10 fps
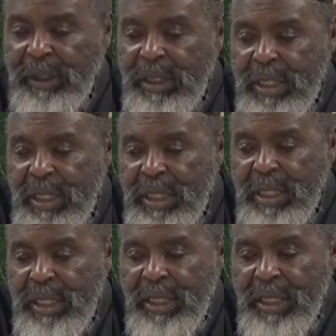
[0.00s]

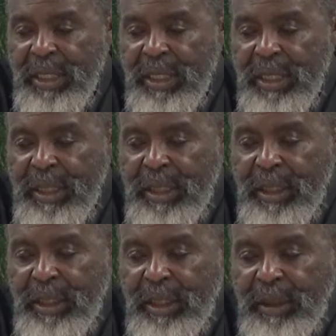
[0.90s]

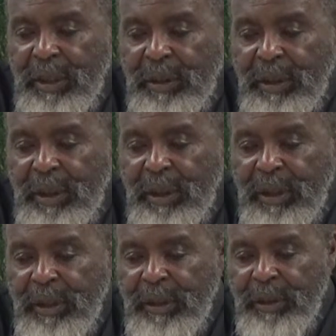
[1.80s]
No one is speaking in this clip.